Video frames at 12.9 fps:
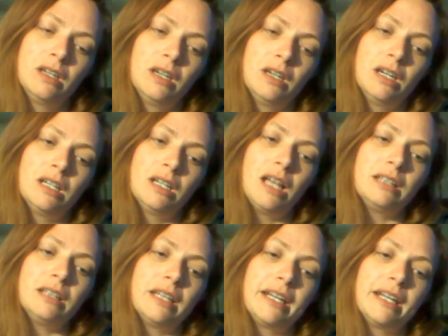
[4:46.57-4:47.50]
not
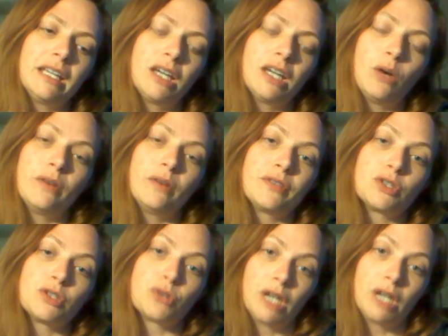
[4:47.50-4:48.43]
letting go of the
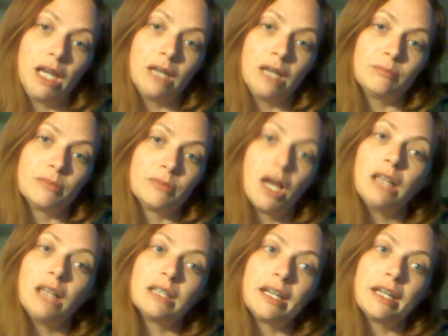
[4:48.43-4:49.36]
dream, not
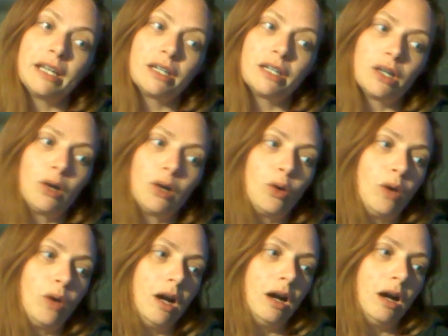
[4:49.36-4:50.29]
letting go
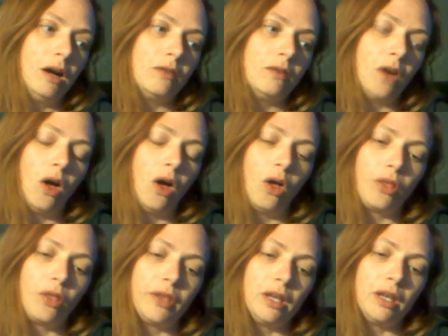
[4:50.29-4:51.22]
of all
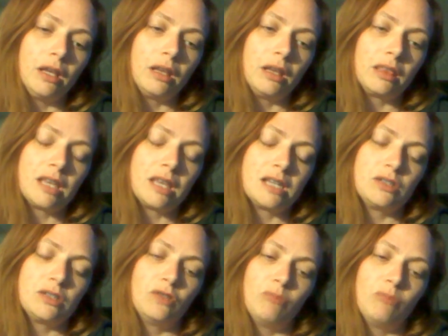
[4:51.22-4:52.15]
the things
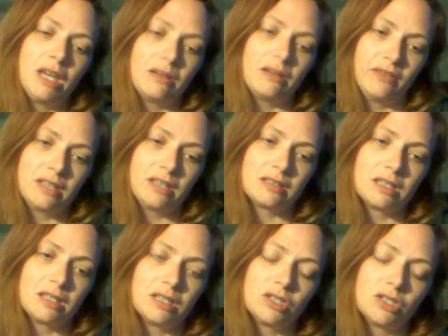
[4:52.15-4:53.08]
you've
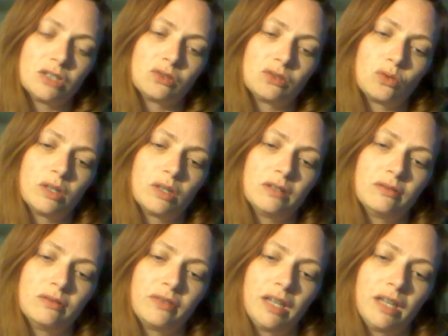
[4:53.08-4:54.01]
manifested, just sort of
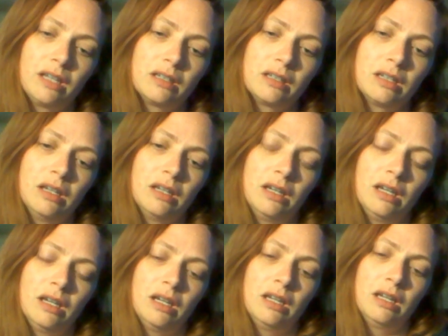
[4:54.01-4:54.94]
like
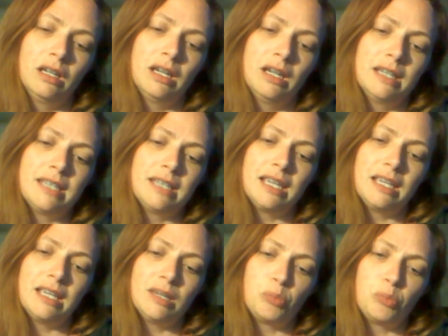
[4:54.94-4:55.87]

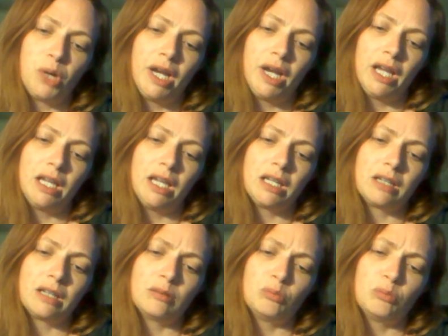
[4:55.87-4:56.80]
taking a break,
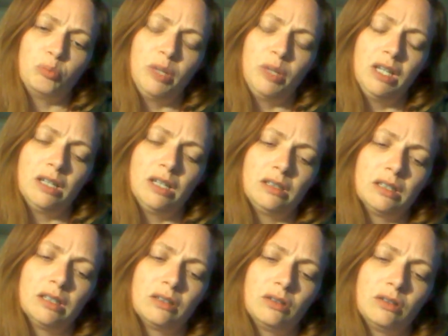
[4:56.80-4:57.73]
being a
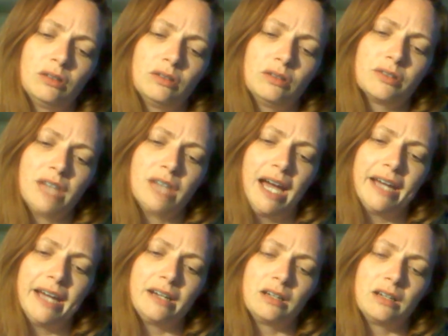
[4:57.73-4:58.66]
little
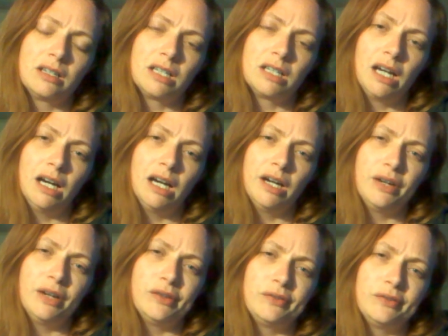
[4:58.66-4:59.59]
tired of